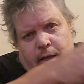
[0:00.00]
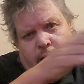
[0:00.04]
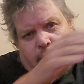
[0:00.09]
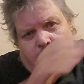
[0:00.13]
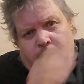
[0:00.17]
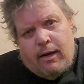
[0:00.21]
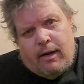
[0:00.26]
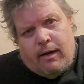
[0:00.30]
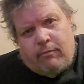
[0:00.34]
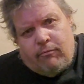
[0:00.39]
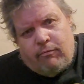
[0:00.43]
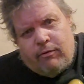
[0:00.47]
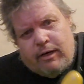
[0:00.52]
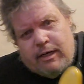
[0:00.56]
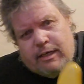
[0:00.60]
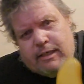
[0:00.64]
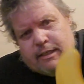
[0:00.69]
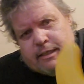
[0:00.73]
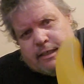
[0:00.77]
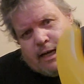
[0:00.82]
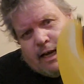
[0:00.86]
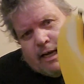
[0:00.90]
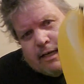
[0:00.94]
they
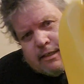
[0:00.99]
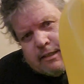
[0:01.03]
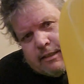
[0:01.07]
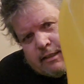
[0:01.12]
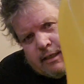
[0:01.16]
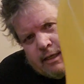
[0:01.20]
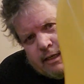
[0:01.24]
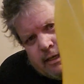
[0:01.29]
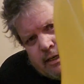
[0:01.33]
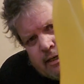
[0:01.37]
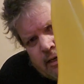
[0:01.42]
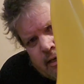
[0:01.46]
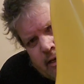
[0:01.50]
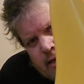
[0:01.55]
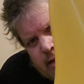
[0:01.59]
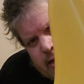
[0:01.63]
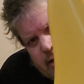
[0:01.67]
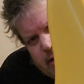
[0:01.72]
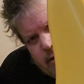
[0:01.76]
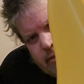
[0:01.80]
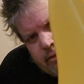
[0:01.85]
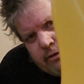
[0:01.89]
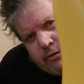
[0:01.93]
recessed
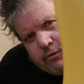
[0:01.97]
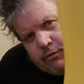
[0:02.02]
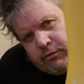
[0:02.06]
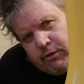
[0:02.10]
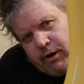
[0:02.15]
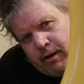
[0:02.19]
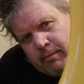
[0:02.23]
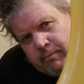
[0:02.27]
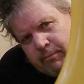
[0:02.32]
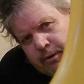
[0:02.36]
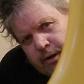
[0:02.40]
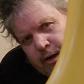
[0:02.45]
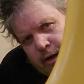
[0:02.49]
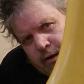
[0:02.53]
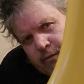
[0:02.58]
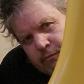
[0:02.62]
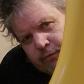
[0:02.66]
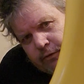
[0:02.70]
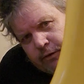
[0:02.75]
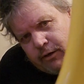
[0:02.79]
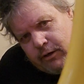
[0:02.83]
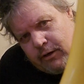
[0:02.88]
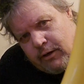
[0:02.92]
the trim
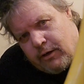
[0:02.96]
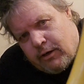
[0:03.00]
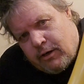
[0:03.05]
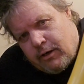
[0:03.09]
cover.